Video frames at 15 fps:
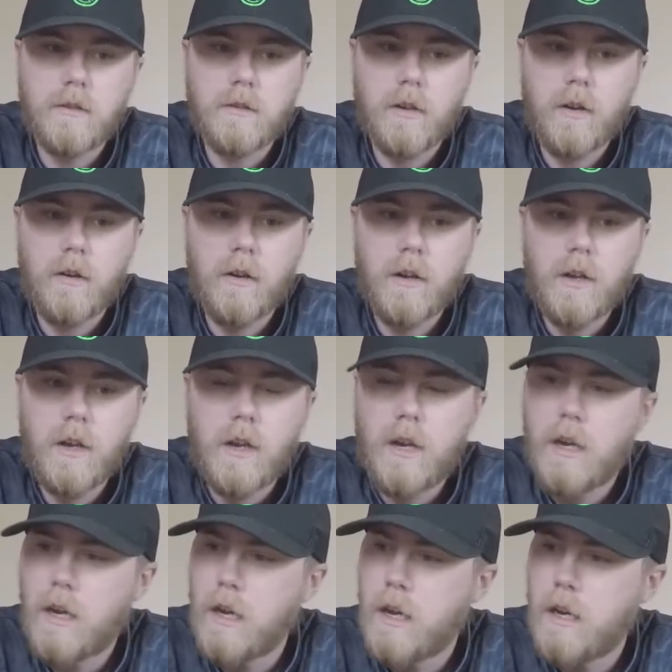So
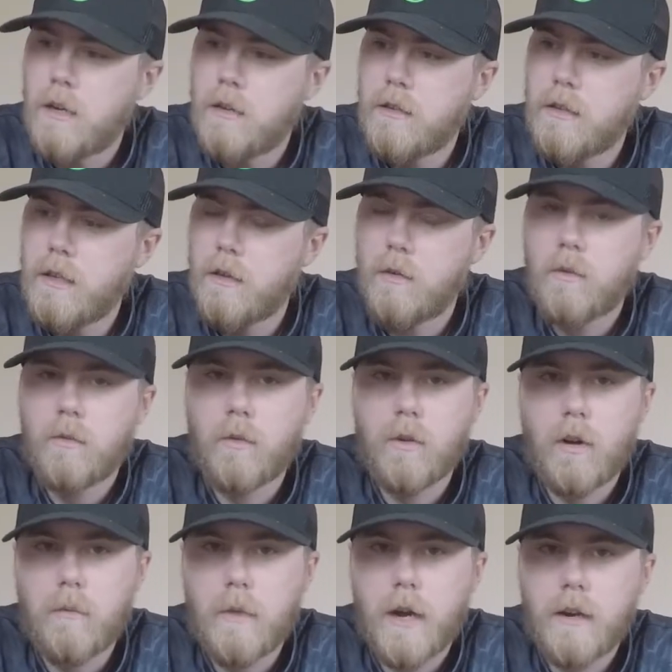we'll
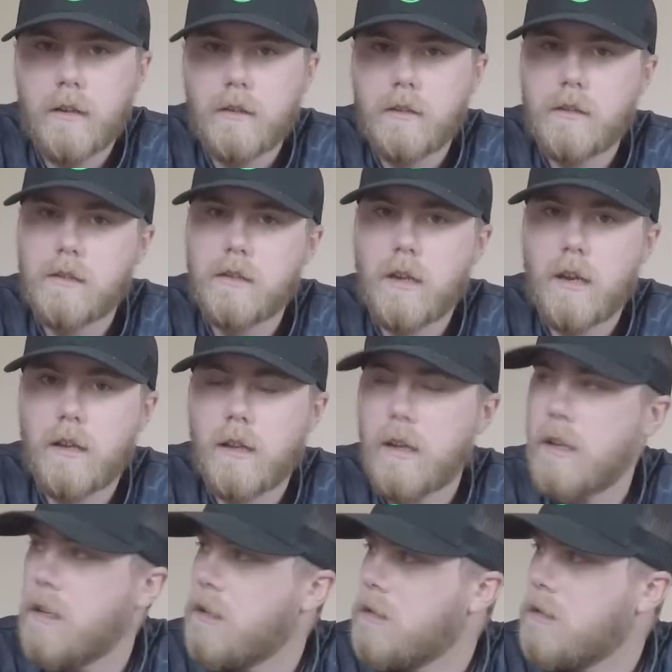go about it and see how you like it.